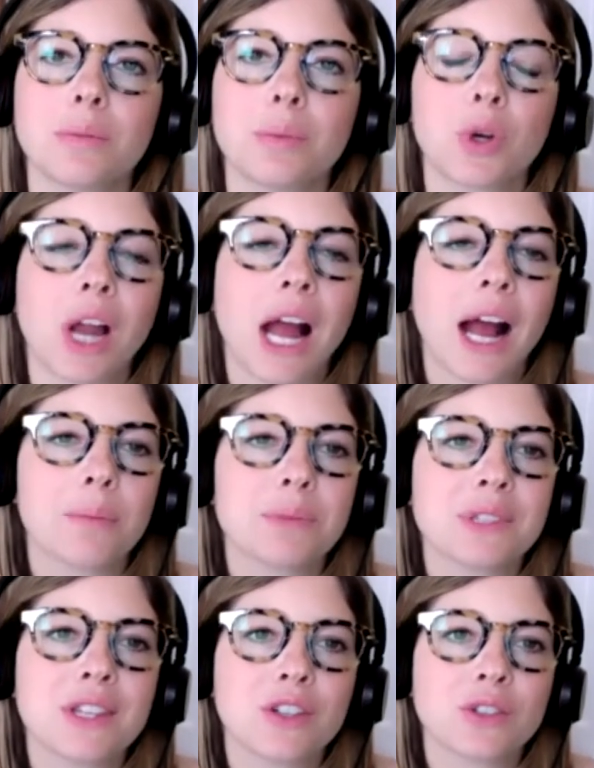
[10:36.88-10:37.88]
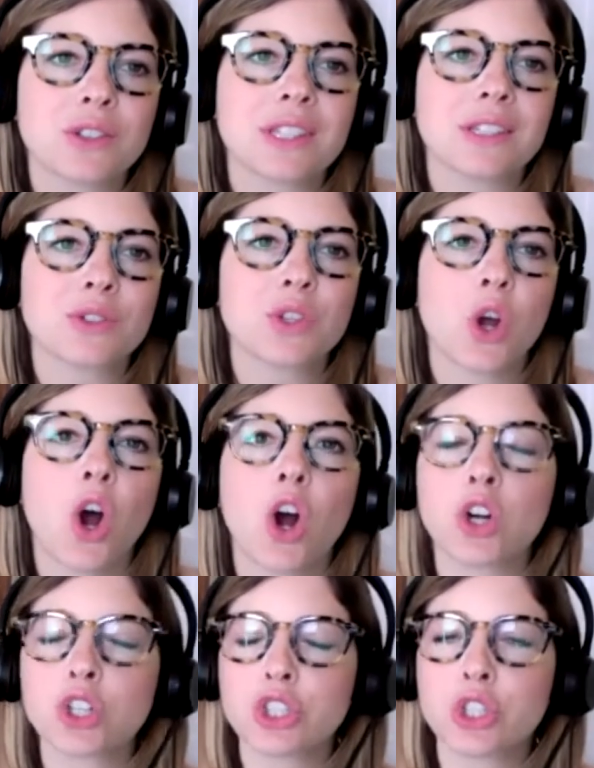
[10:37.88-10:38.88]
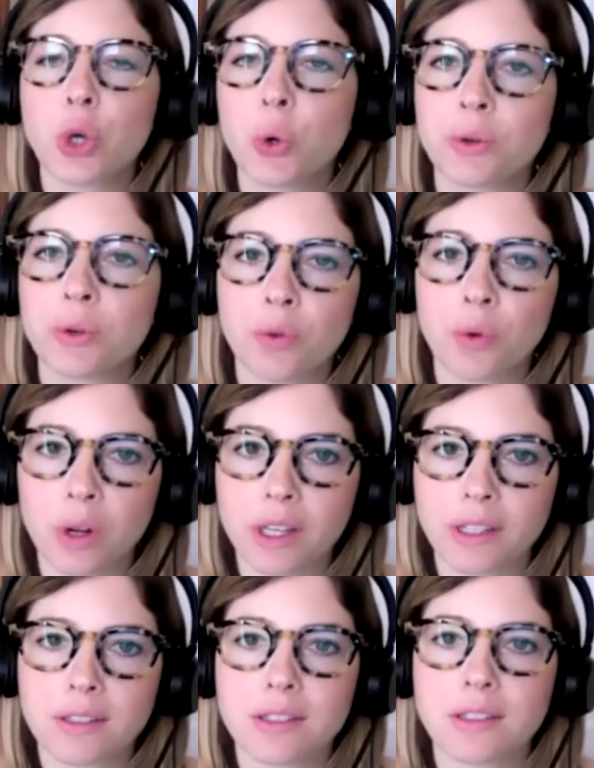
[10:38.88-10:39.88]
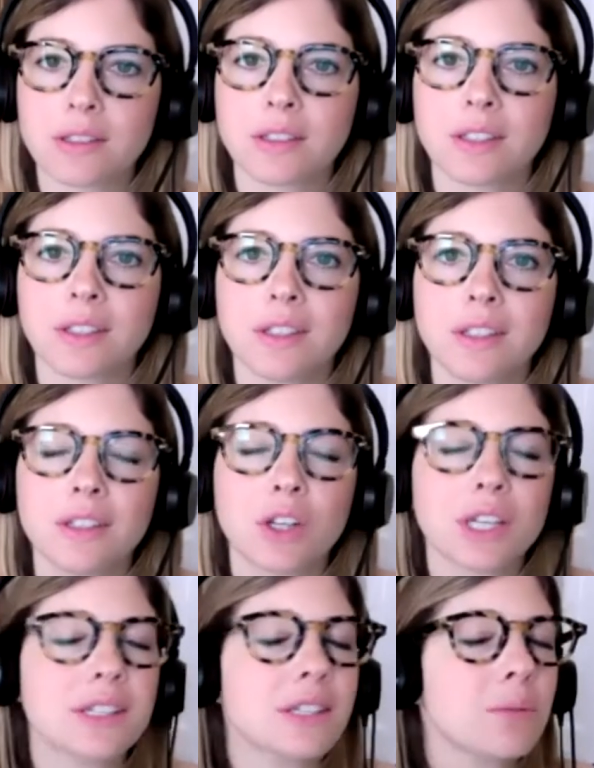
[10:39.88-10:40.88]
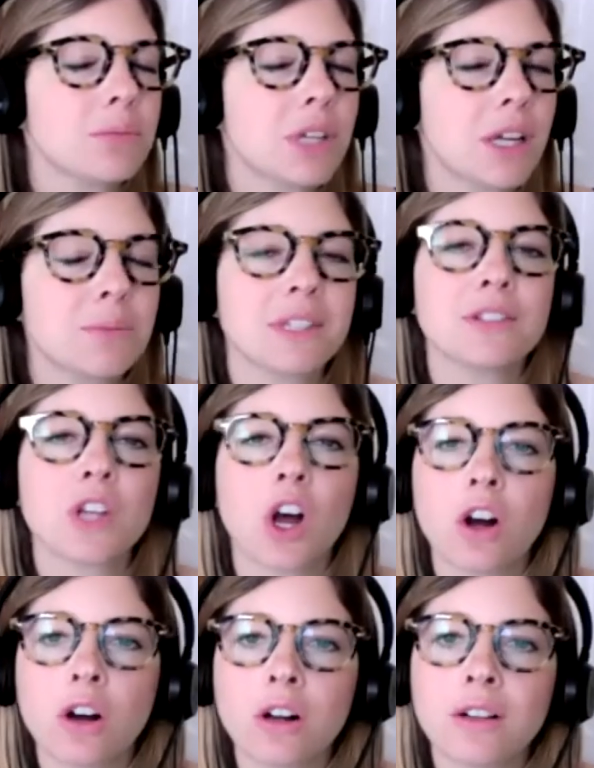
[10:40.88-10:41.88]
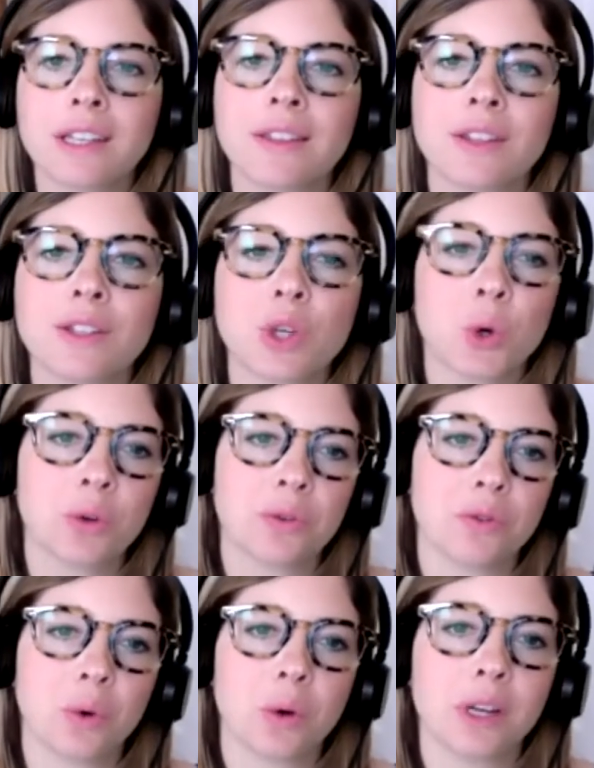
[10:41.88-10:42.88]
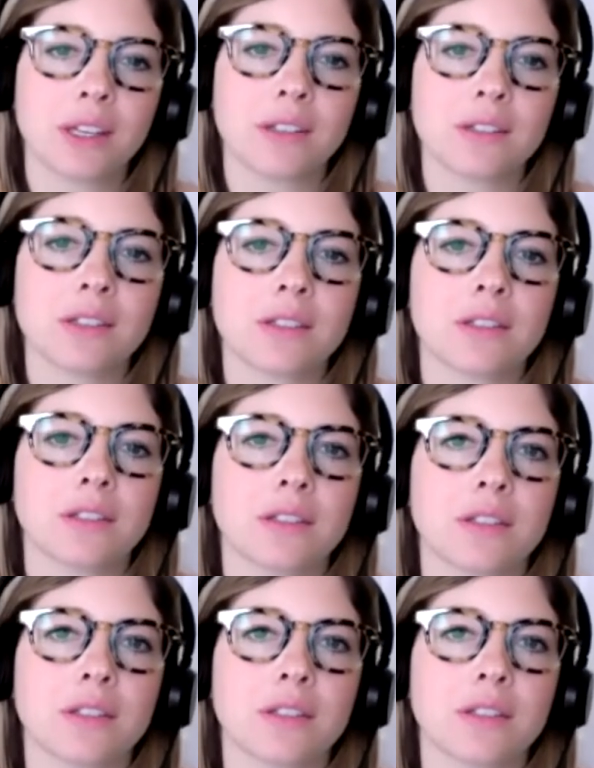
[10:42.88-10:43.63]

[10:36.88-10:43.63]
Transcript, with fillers: Perhaps there's this harsh tone of voice, right? Sometimes it's all in the tone of voice.